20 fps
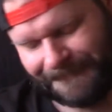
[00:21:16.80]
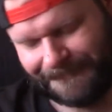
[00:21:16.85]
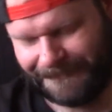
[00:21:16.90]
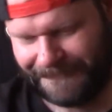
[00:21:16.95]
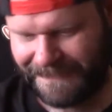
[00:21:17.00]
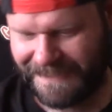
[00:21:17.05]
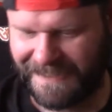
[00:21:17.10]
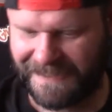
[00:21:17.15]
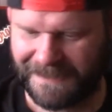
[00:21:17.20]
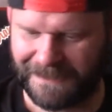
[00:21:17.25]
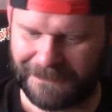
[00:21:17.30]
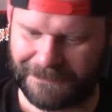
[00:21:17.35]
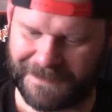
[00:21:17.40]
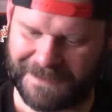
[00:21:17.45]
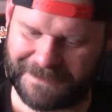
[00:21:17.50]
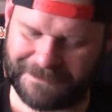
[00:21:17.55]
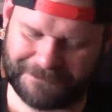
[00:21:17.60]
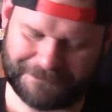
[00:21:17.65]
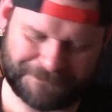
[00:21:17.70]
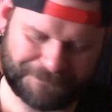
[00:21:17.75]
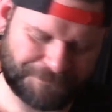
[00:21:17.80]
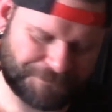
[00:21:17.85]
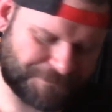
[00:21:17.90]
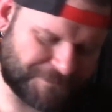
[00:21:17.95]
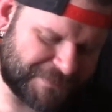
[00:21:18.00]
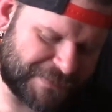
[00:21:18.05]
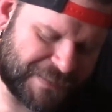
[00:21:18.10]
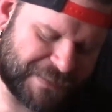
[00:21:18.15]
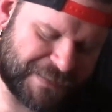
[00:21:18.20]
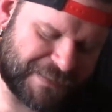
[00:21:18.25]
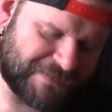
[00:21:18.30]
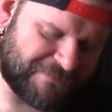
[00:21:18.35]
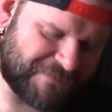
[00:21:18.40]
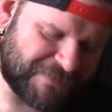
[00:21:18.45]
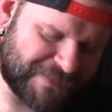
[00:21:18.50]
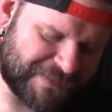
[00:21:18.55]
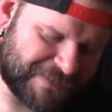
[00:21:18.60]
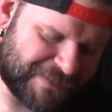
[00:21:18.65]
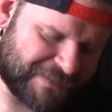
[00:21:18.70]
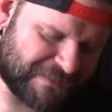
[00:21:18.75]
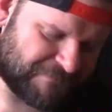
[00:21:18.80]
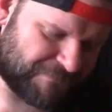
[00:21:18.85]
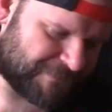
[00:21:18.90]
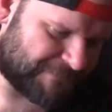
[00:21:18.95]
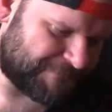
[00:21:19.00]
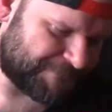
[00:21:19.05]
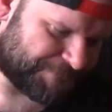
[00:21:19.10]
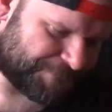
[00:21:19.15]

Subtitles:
no, man. Ain't gonna fucking happen.